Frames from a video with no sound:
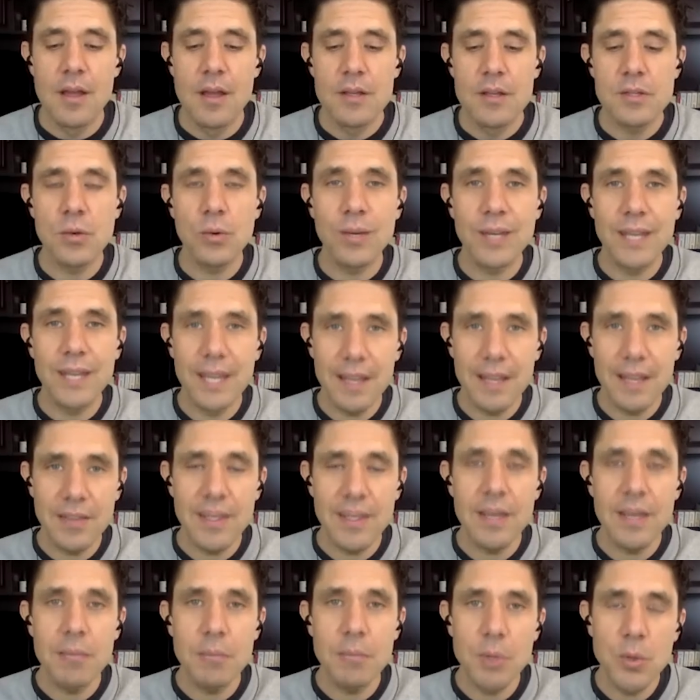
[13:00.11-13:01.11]
So get
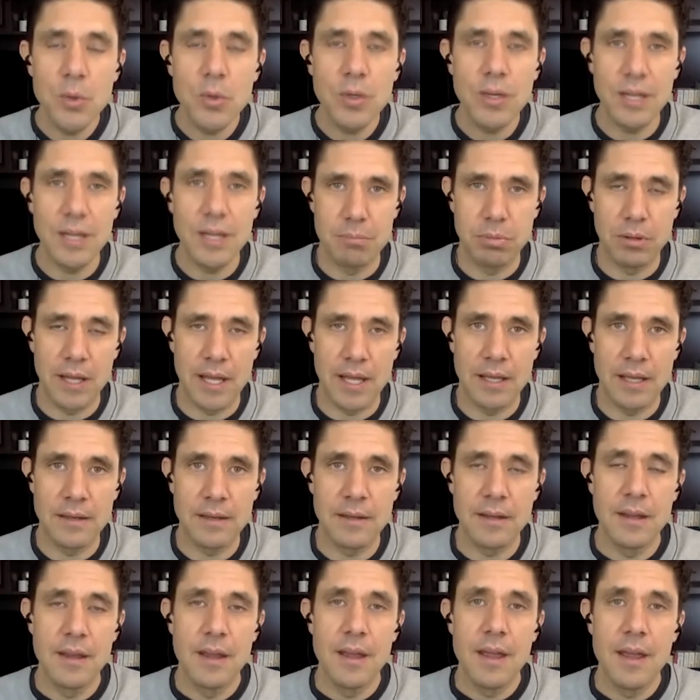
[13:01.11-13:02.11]
the immunity
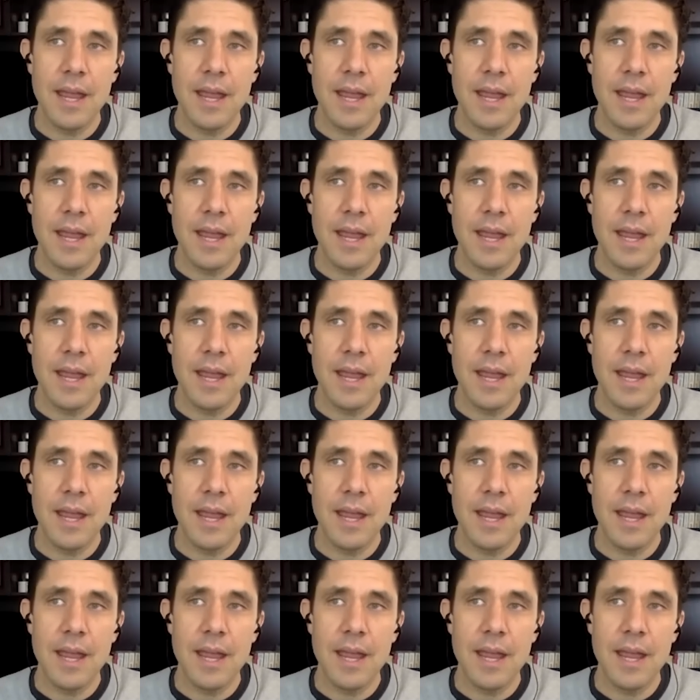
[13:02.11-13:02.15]
blend.